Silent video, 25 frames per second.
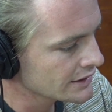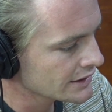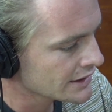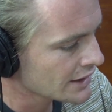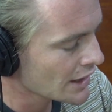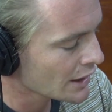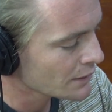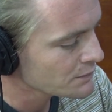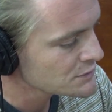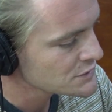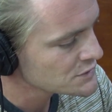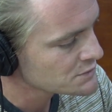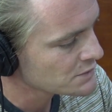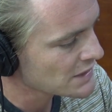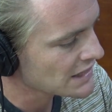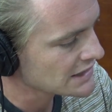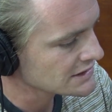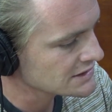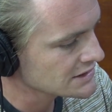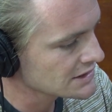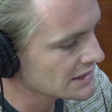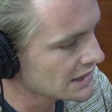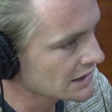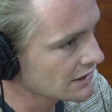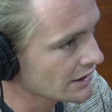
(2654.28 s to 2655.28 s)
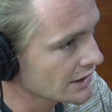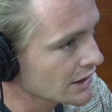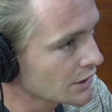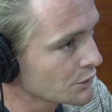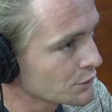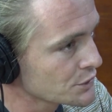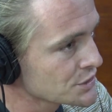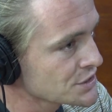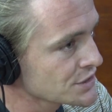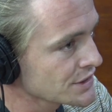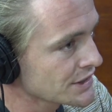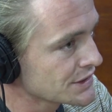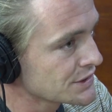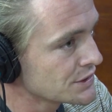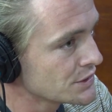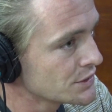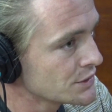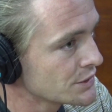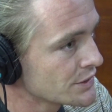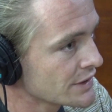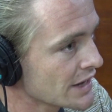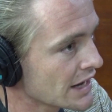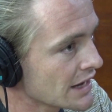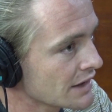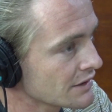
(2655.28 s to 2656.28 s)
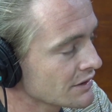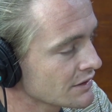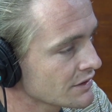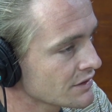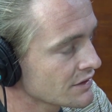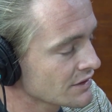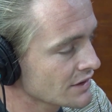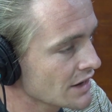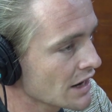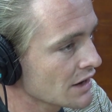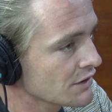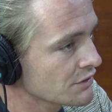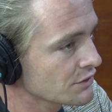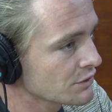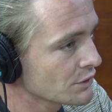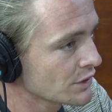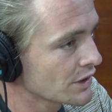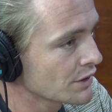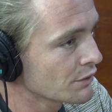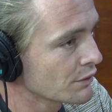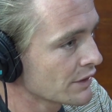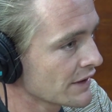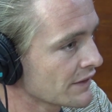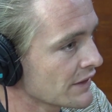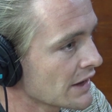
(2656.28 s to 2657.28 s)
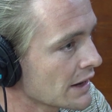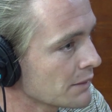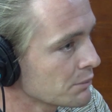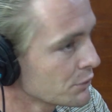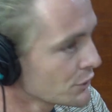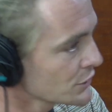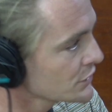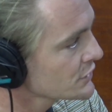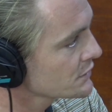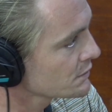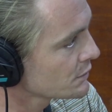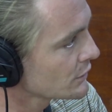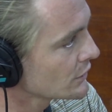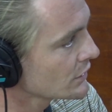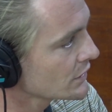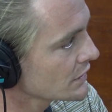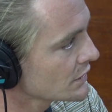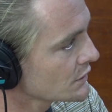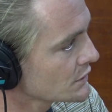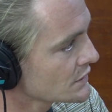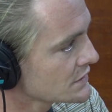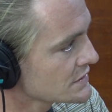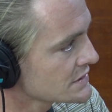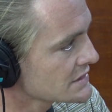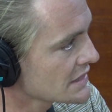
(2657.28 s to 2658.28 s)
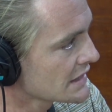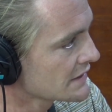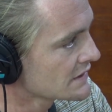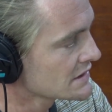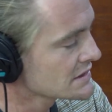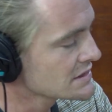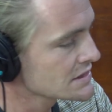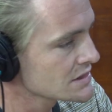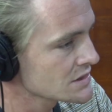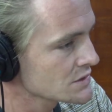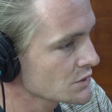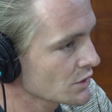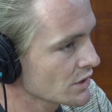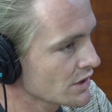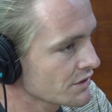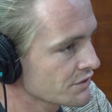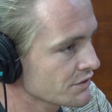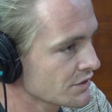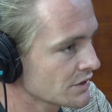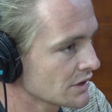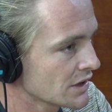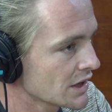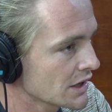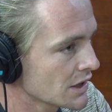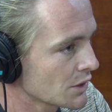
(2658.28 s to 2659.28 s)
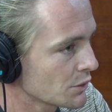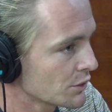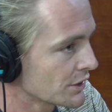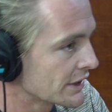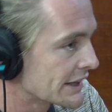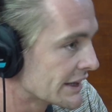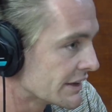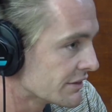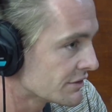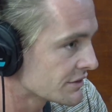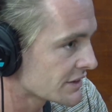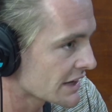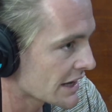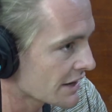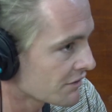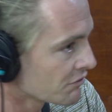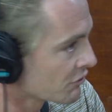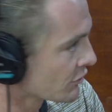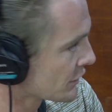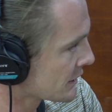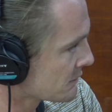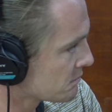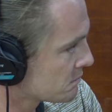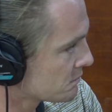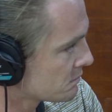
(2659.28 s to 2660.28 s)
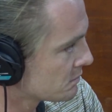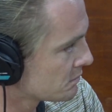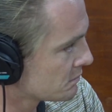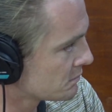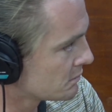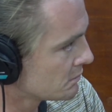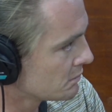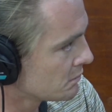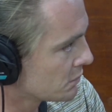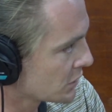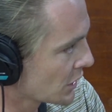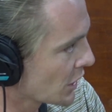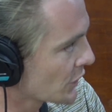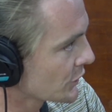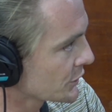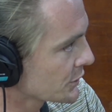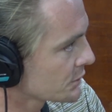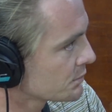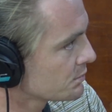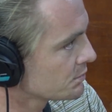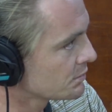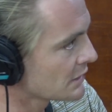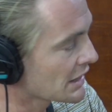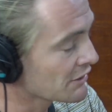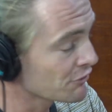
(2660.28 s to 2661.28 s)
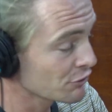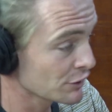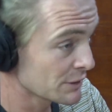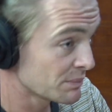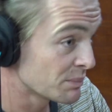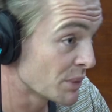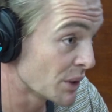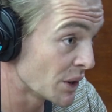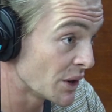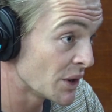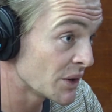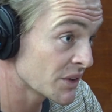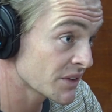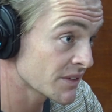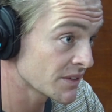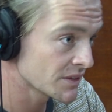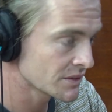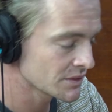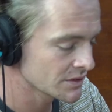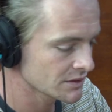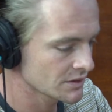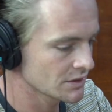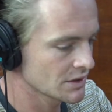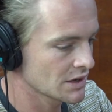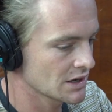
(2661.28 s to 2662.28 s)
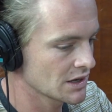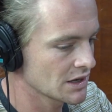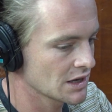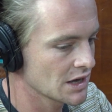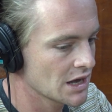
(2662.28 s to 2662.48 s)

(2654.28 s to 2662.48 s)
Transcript: And it comes back to that, like, I wish I knew that stuff when I read that Buddhist book. It was, and this is what I feel like I want to give to every bloke, every person,